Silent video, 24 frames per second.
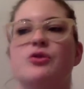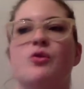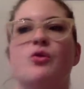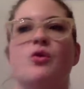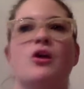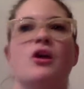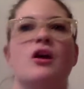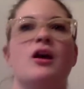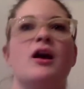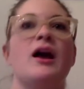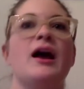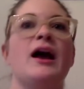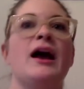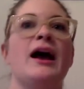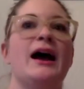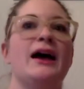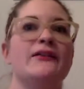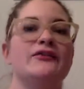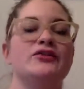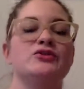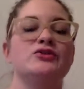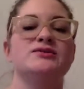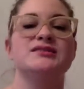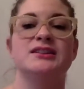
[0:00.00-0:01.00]
Or
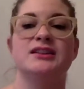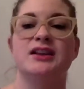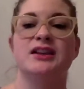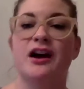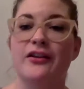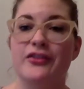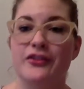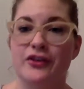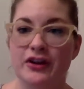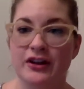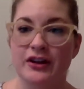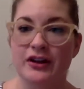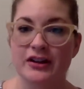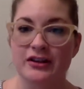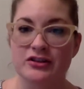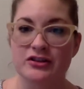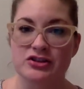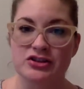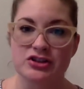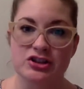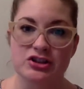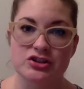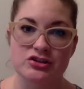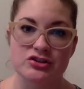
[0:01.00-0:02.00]
have you seen other English
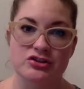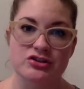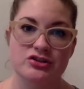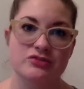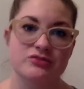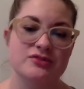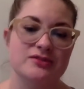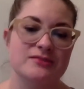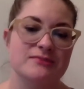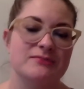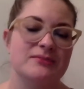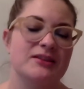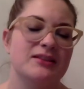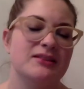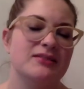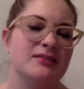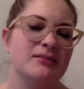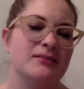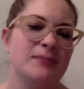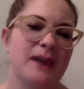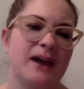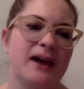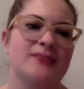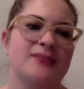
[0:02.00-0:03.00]
teachers do something in the
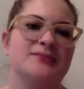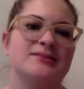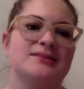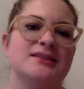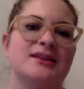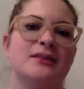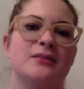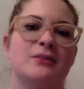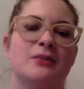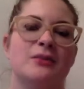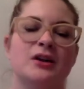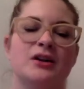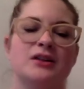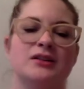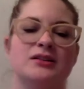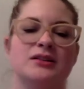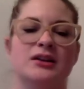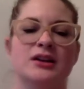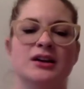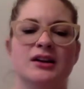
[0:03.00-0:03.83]
past that worked?